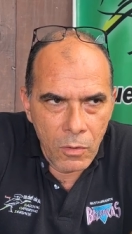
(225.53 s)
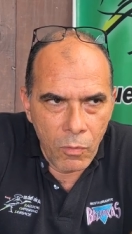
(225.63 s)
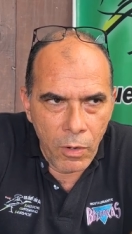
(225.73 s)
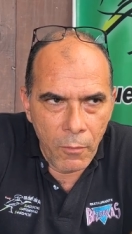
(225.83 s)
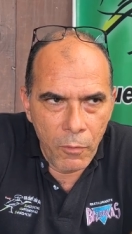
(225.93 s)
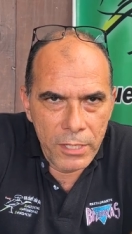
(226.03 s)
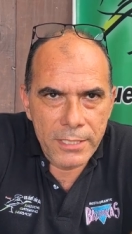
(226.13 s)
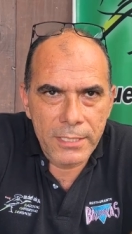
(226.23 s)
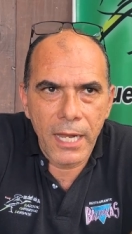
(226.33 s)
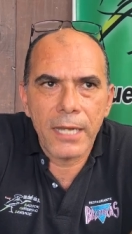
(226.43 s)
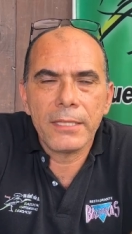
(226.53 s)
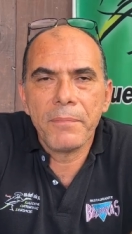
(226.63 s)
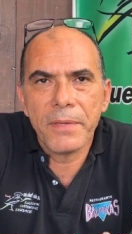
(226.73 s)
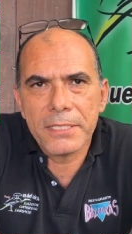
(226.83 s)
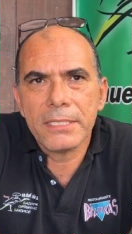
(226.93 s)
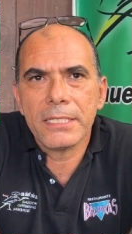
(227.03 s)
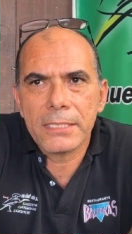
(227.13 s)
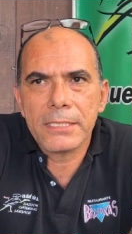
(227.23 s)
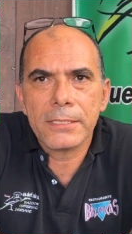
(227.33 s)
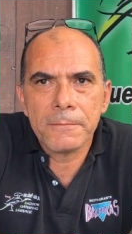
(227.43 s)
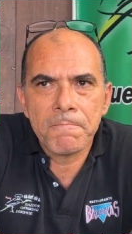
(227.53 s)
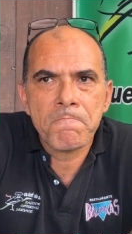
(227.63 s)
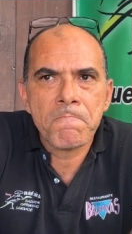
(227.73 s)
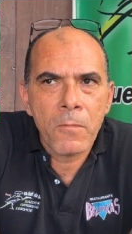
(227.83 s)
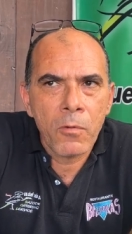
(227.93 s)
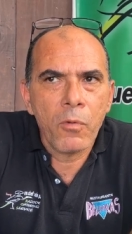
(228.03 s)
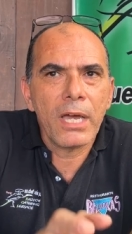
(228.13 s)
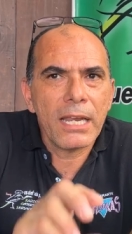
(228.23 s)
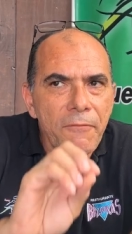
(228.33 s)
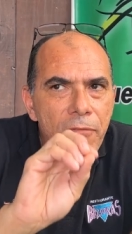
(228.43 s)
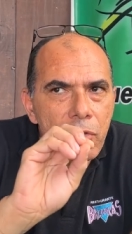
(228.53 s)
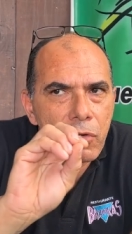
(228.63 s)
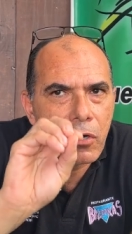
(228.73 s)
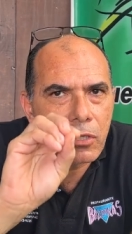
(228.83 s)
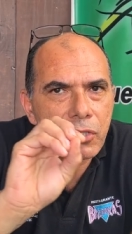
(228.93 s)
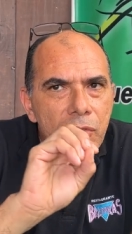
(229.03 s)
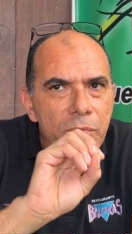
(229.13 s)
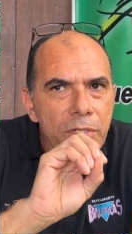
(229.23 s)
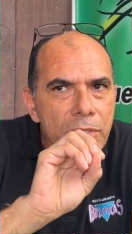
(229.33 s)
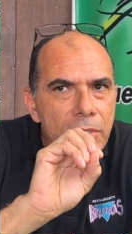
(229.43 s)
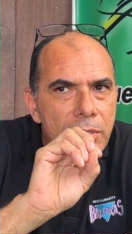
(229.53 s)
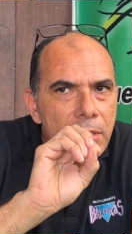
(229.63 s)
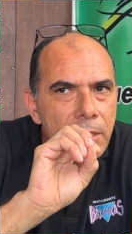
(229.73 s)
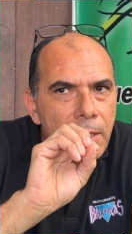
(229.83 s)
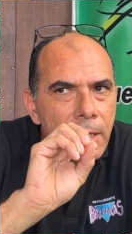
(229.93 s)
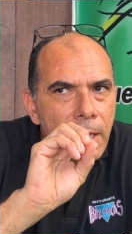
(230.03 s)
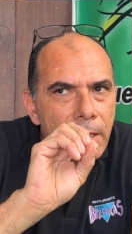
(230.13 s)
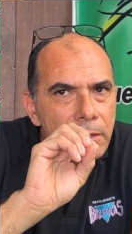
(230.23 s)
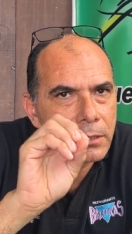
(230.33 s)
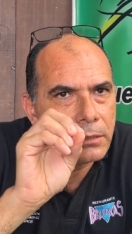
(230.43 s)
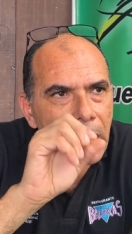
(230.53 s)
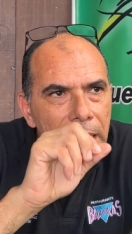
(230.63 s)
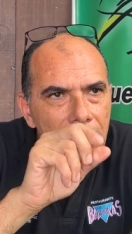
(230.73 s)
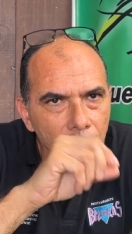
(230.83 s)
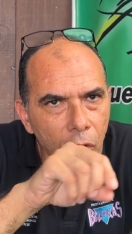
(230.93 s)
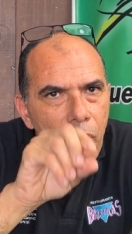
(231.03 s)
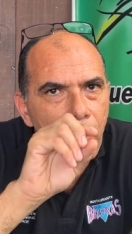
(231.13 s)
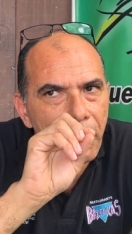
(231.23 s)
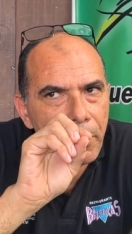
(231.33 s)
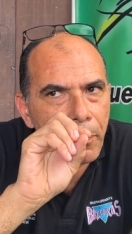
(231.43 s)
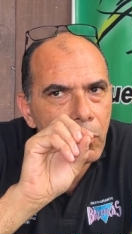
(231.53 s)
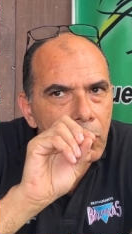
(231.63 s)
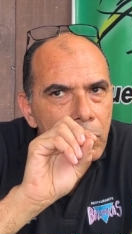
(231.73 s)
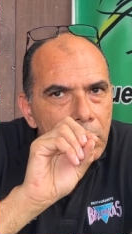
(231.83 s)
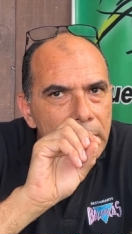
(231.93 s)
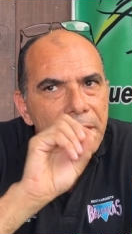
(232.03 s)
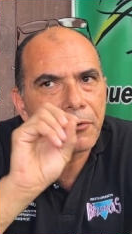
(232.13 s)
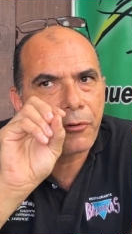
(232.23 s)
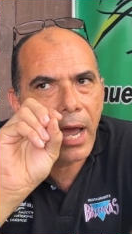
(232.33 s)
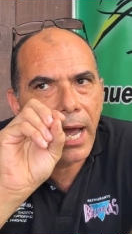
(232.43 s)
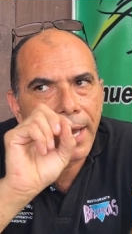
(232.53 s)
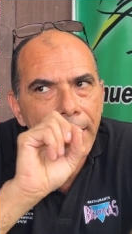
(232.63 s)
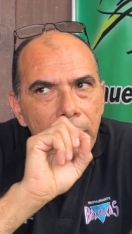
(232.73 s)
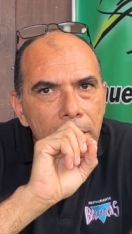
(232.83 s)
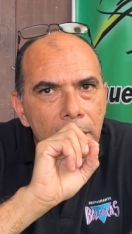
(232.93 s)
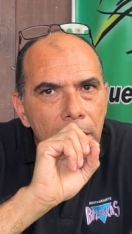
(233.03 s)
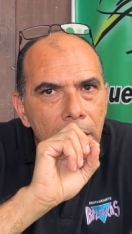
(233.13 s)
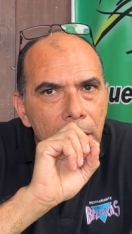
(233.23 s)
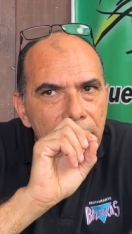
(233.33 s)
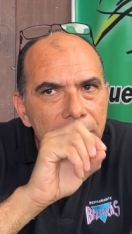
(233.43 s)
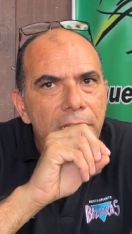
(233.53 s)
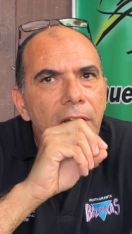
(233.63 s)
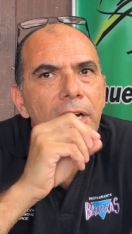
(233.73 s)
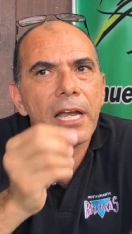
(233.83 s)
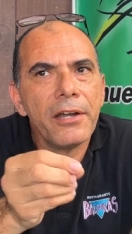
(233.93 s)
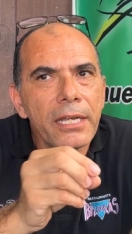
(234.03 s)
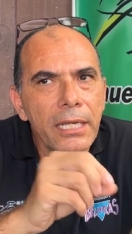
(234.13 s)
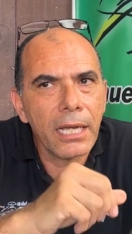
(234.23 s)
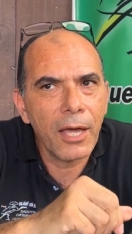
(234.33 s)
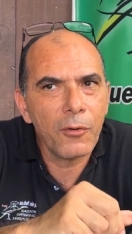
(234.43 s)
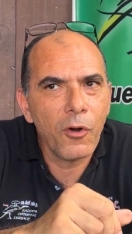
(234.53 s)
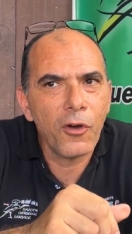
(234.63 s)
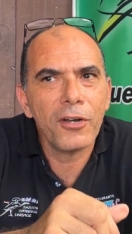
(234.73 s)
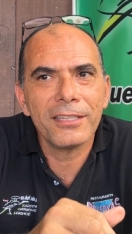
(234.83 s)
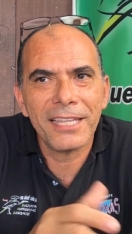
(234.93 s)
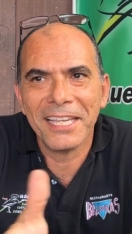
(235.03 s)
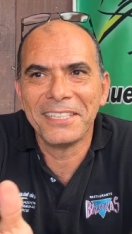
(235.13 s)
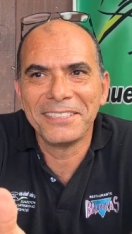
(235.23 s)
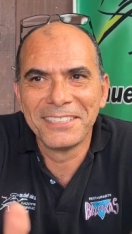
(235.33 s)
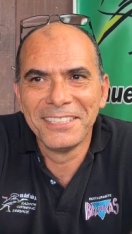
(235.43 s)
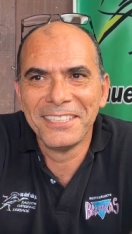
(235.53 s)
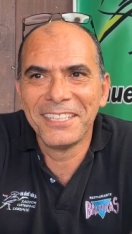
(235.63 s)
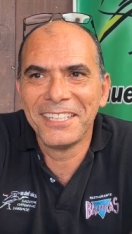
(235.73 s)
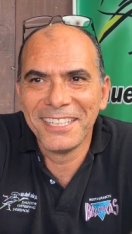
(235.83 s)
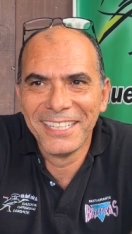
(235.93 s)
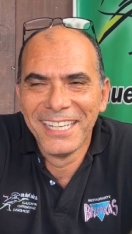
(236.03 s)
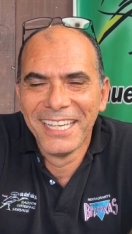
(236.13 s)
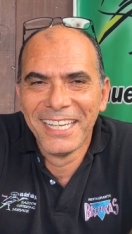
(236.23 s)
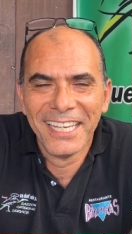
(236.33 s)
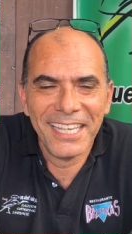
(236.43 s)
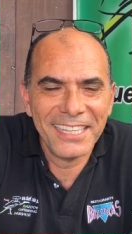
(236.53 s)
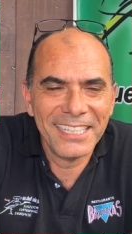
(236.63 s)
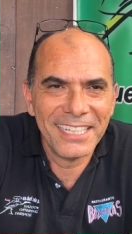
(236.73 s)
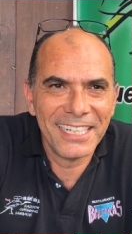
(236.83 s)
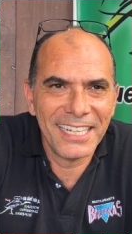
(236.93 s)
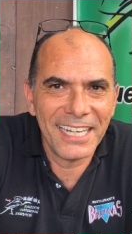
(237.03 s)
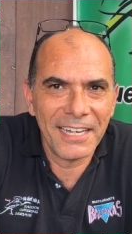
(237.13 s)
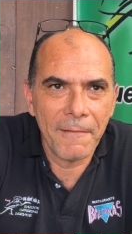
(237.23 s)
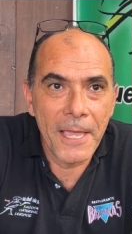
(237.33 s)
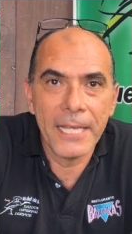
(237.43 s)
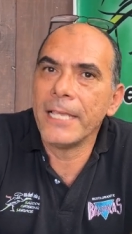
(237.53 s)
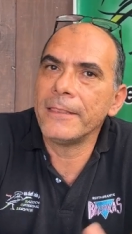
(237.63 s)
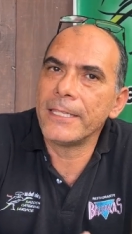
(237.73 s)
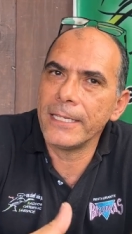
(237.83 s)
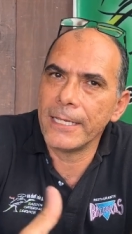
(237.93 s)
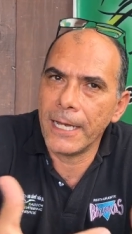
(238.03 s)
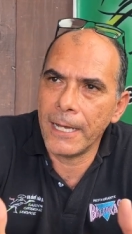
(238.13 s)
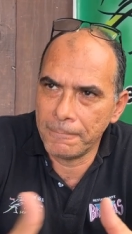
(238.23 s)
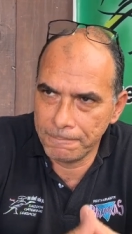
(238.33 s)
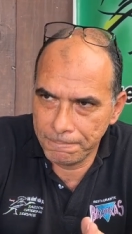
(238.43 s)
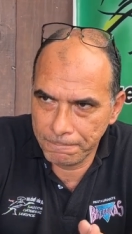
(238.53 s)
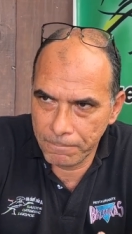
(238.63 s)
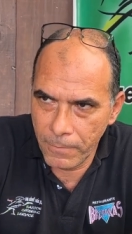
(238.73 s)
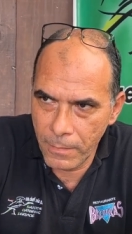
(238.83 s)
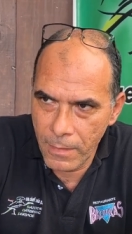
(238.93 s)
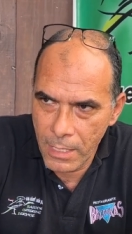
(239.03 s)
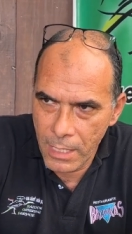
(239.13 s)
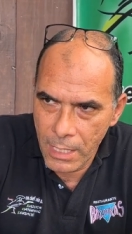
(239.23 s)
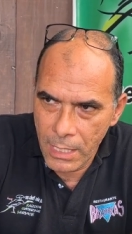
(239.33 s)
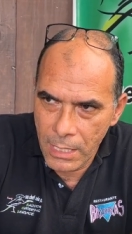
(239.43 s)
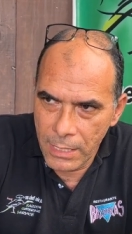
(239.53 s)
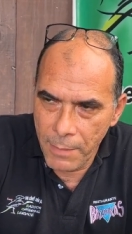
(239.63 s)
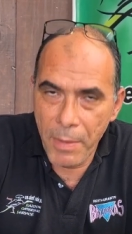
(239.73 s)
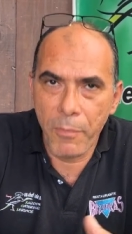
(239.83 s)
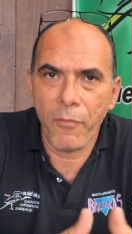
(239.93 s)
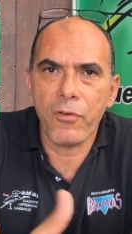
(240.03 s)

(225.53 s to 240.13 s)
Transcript: when we start the business, we got a few customers, uh, like local people, they try they start learning how to order things, you know. And uh, and then the um, the people